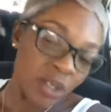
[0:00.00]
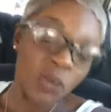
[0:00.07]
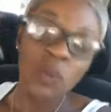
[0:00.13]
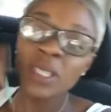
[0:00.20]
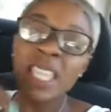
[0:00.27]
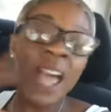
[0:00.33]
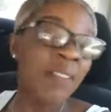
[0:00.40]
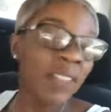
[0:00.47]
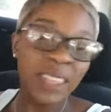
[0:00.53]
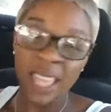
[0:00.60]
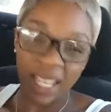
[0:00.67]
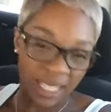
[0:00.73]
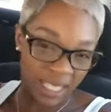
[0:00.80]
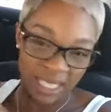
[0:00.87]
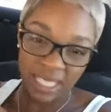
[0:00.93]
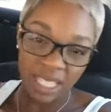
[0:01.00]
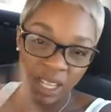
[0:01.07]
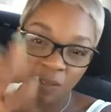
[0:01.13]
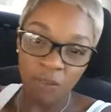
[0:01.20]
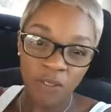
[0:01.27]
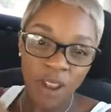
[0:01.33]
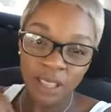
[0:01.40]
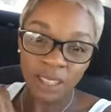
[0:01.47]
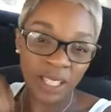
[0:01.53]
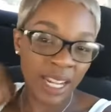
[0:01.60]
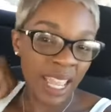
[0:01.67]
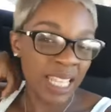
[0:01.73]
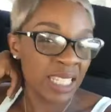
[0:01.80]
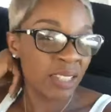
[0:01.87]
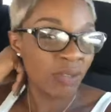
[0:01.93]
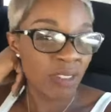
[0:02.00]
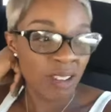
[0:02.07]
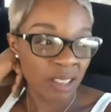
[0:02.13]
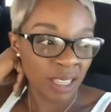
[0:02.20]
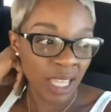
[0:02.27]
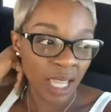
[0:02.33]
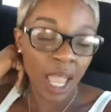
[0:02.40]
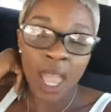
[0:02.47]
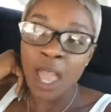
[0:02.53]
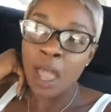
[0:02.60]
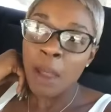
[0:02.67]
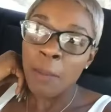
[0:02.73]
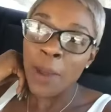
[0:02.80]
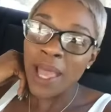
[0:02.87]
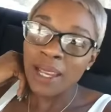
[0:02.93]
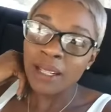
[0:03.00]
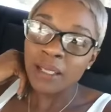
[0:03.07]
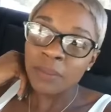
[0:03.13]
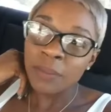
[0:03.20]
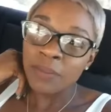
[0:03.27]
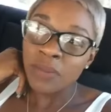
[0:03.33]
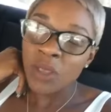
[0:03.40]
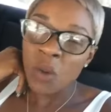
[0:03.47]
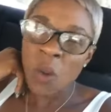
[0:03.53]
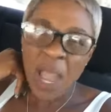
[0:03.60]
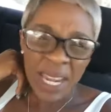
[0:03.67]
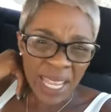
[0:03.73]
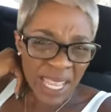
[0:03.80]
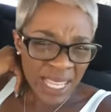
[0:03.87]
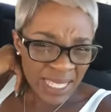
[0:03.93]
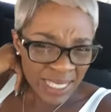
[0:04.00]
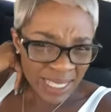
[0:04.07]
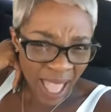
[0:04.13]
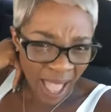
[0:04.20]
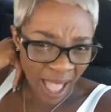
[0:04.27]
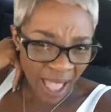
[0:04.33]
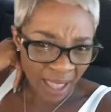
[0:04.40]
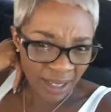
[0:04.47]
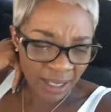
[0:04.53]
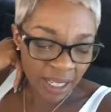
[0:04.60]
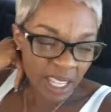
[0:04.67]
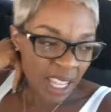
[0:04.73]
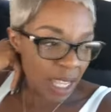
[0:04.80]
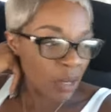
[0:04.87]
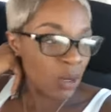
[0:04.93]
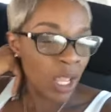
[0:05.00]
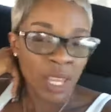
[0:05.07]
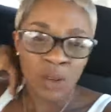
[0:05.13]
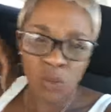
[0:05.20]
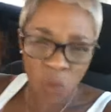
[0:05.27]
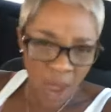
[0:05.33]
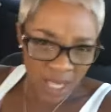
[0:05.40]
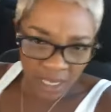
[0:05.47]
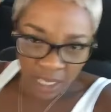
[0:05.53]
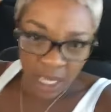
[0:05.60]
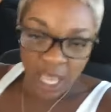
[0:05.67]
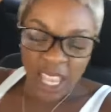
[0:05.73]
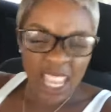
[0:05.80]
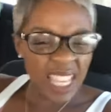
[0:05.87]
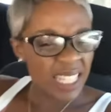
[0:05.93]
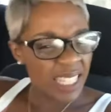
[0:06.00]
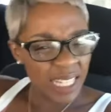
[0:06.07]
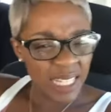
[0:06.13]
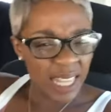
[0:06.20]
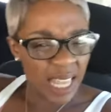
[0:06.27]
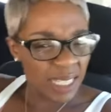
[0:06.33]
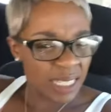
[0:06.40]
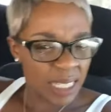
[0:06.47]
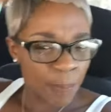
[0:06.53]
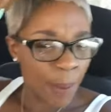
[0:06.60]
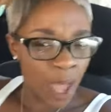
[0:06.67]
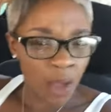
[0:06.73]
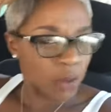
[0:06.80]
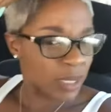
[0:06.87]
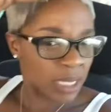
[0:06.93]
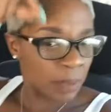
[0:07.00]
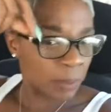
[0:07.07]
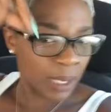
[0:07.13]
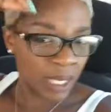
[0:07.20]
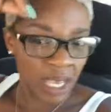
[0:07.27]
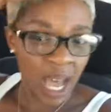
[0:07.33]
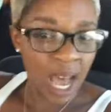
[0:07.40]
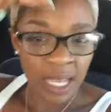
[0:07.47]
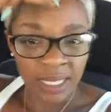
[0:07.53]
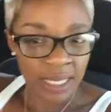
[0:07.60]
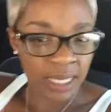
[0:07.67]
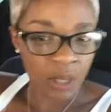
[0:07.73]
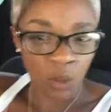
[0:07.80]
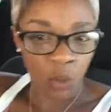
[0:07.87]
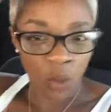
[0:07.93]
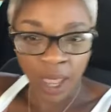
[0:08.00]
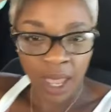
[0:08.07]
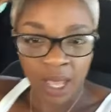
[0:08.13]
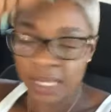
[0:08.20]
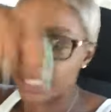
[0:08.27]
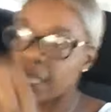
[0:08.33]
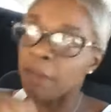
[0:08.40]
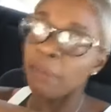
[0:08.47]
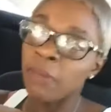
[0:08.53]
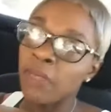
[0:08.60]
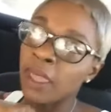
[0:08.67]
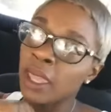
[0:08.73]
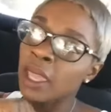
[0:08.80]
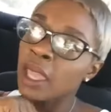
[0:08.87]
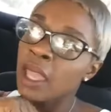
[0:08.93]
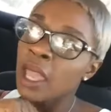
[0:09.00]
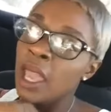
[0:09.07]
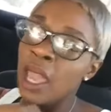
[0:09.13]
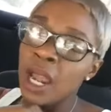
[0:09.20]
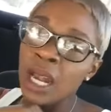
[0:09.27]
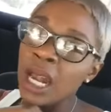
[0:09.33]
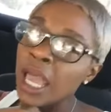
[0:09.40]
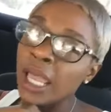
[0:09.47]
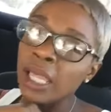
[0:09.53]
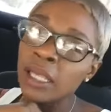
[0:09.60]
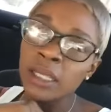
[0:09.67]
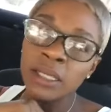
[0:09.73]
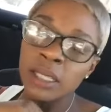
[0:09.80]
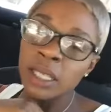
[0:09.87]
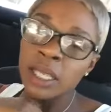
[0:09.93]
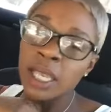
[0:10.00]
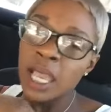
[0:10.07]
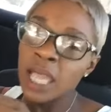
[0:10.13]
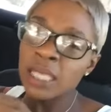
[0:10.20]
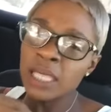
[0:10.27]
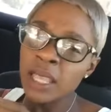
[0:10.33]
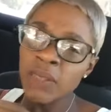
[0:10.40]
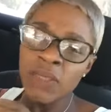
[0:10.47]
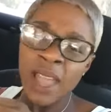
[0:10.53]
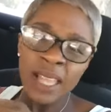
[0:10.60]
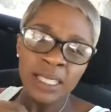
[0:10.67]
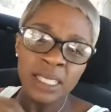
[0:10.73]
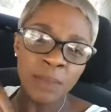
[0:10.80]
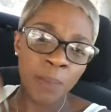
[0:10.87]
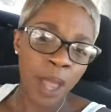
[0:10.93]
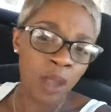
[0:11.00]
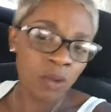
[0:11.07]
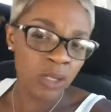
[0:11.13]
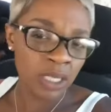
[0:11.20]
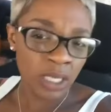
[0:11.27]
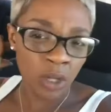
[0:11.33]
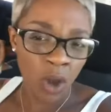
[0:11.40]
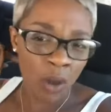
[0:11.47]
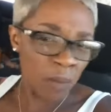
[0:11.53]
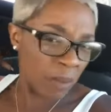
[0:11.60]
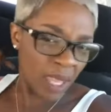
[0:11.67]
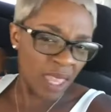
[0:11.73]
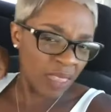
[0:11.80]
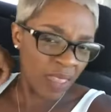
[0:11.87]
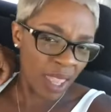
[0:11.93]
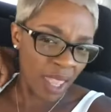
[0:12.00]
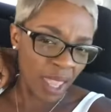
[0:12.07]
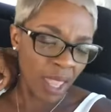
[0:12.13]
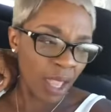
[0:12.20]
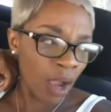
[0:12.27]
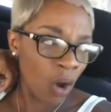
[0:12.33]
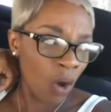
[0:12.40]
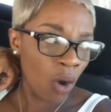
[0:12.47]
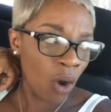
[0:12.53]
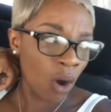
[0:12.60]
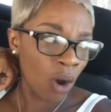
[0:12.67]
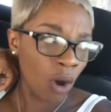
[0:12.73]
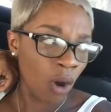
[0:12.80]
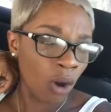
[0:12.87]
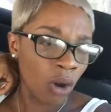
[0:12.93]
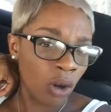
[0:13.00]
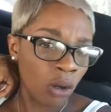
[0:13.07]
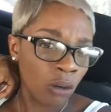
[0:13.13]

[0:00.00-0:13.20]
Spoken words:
whatever that is in the front, the lace front thing. But what is that? And what, isn't that supposed to be cut somewhere or something? Like, isn't that supposed to not be there? Or